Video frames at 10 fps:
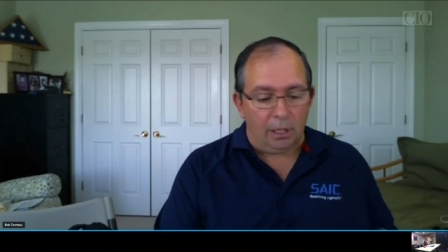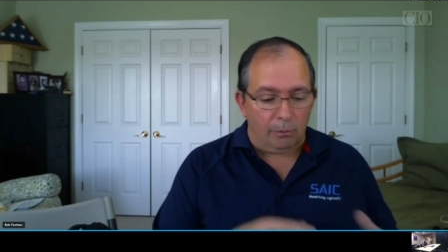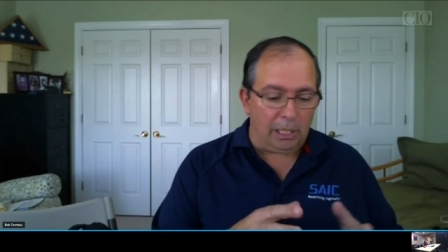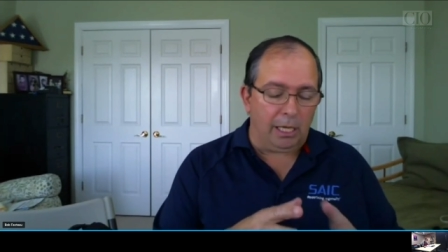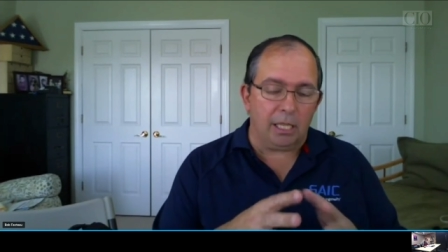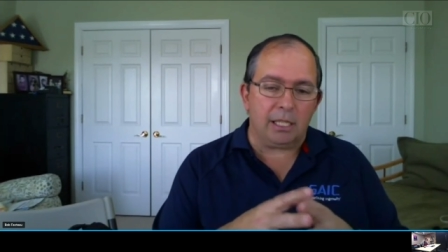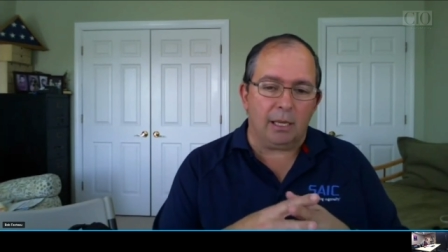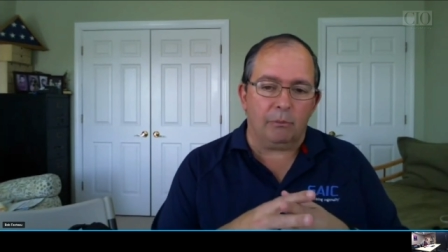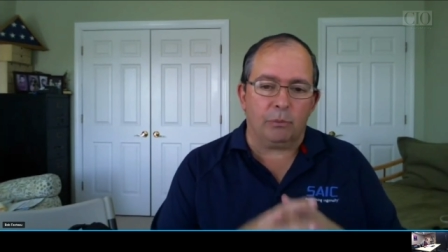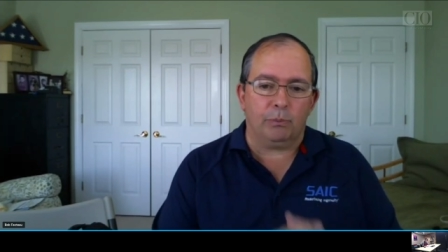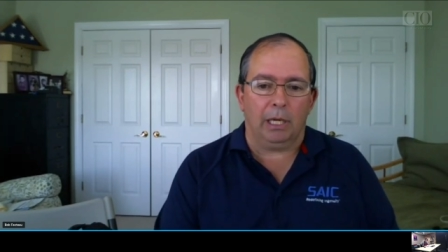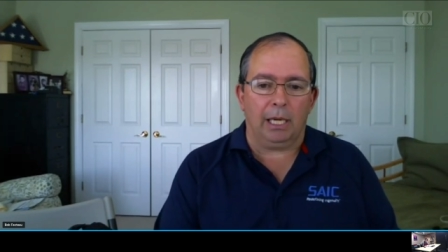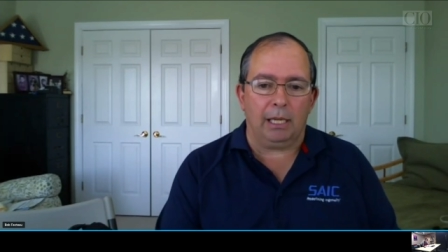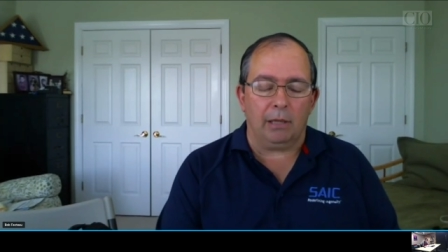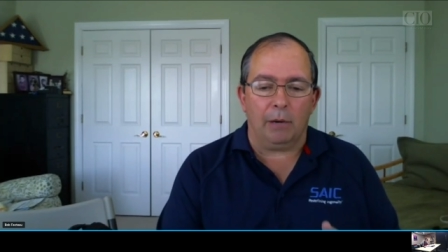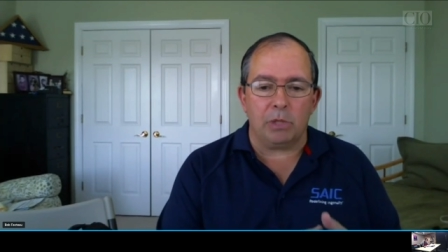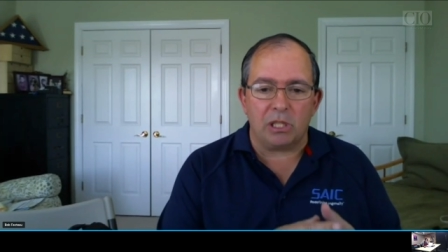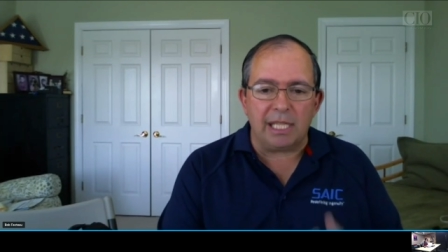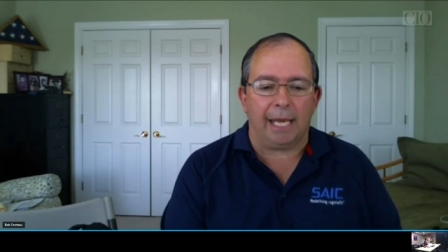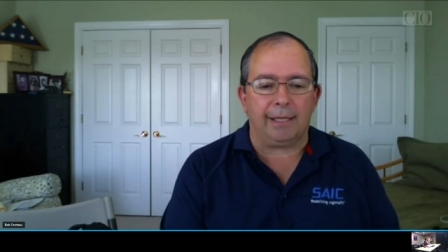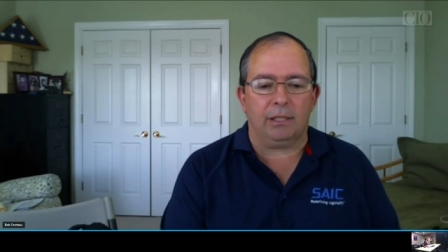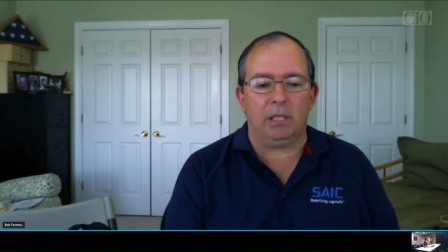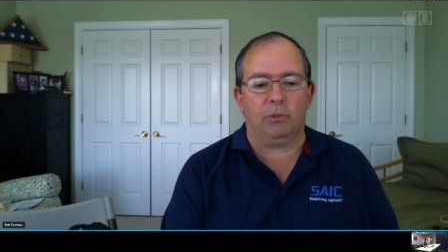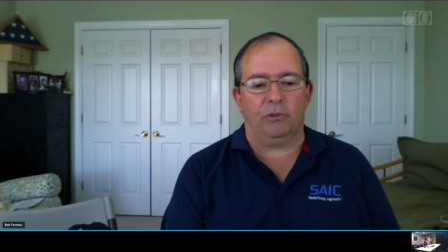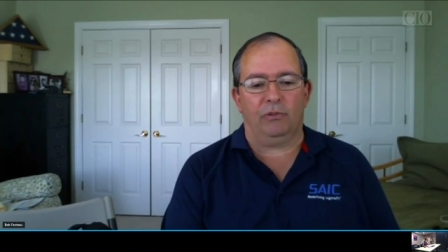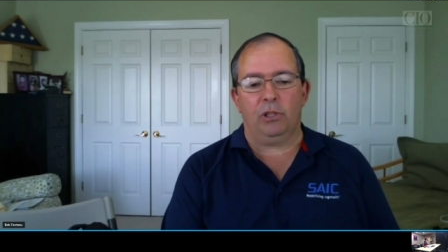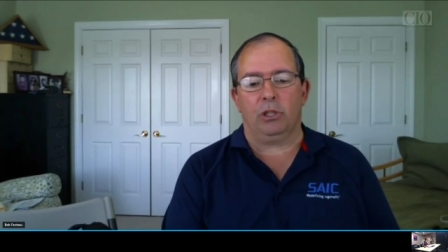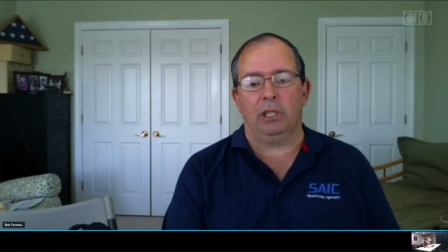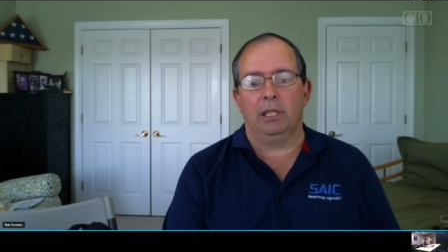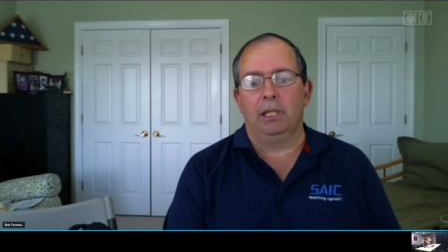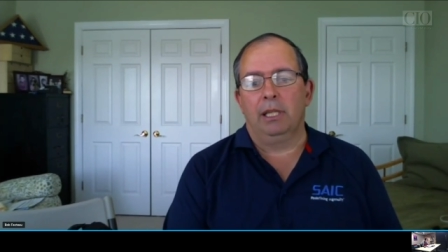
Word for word: Mm-hmm. Because I'm I, I was technically proficient